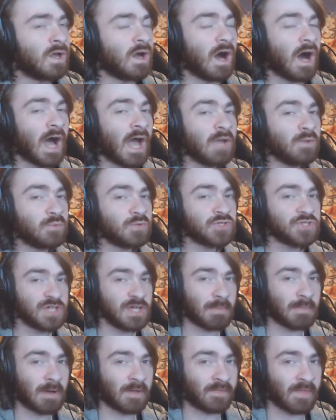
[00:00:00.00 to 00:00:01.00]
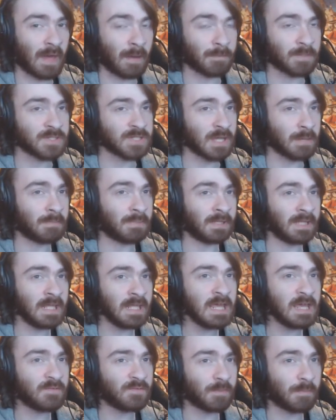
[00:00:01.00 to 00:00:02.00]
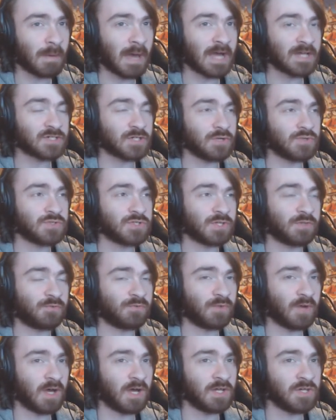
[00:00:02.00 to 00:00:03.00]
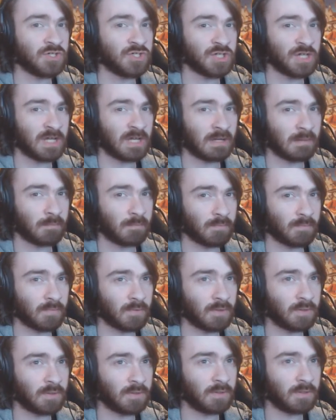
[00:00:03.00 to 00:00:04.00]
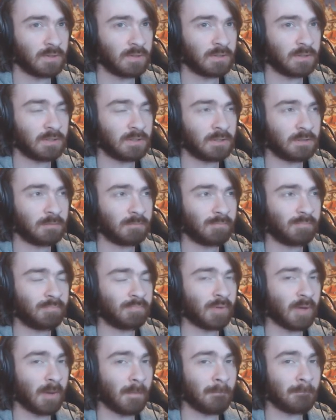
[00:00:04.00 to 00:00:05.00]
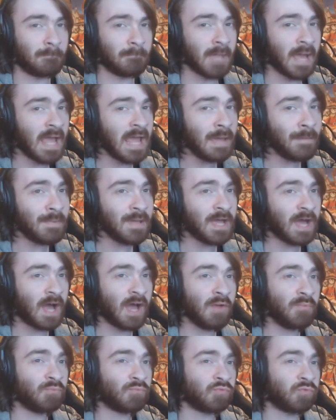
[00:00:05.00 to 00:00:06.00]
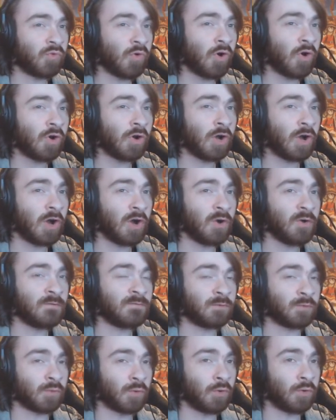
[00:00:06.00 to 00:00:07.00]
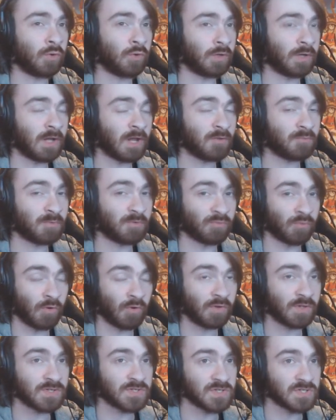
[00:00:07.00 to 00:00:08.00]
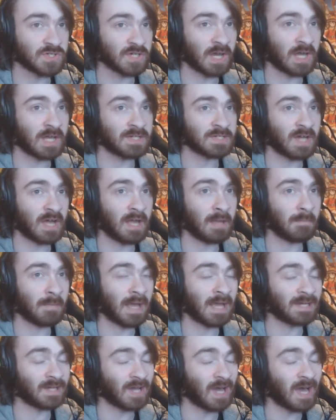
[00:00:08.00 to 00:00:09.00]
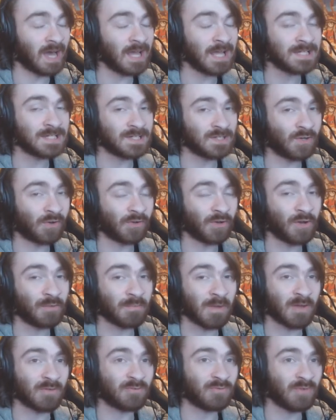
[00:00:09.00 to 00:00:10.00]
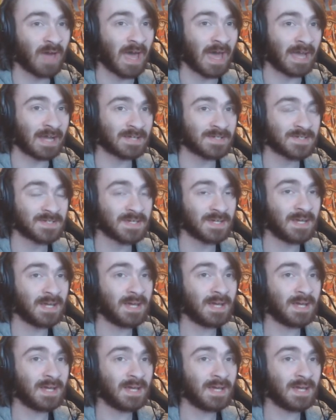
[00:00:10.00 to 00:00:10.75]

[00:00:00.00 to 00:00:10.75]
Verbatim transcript: I will see about that, because I believe the patch goes to the third gym. But maybe I'm wrong overall, and I've been wrong this entire time, and I did not know my facts.